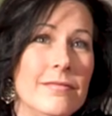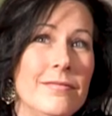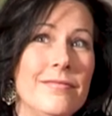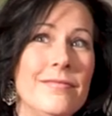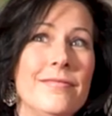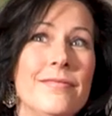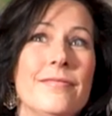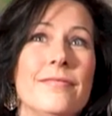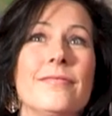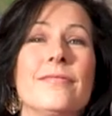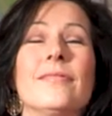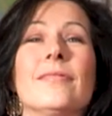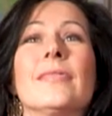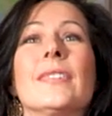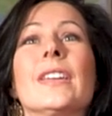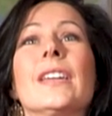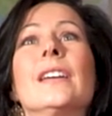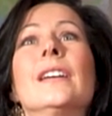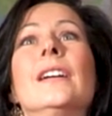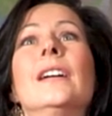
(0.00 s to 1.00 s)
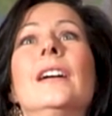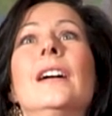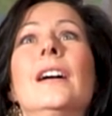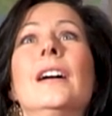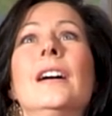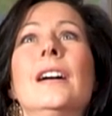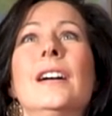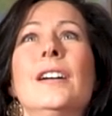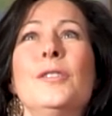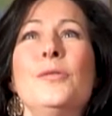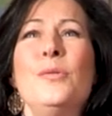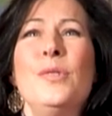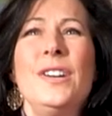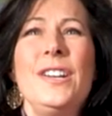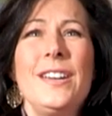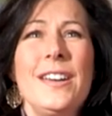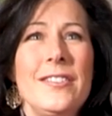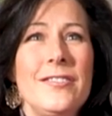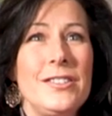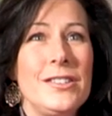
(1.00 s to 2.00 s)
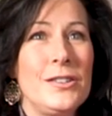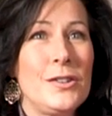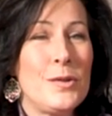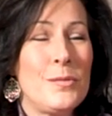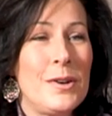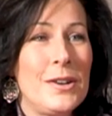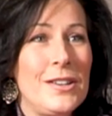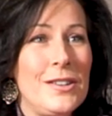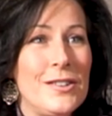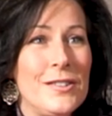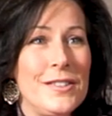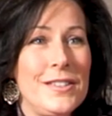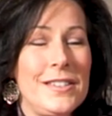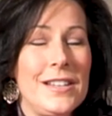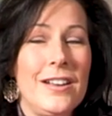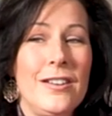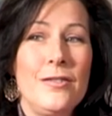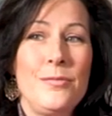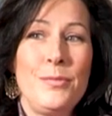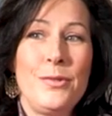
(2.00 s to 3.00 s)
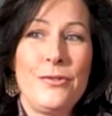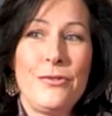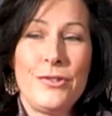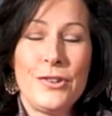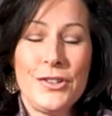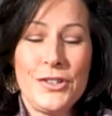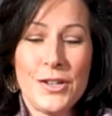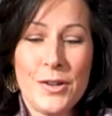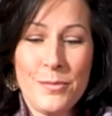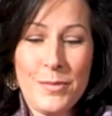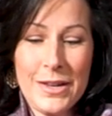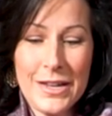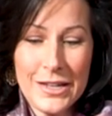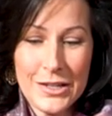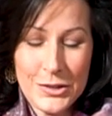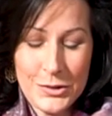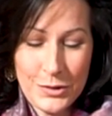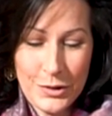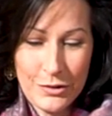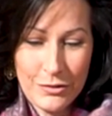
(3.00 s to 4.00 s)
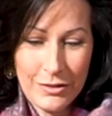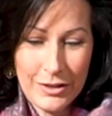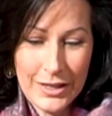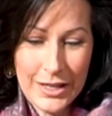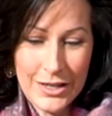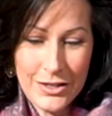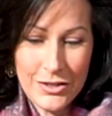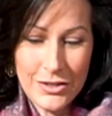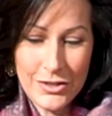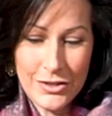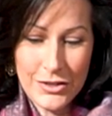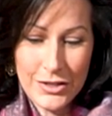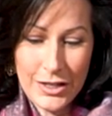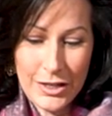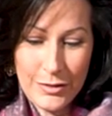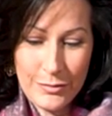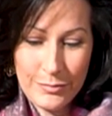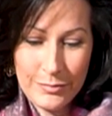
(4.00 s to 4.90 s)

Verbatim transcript: Mm. What do you have to know about yourself before jumping into a relationship?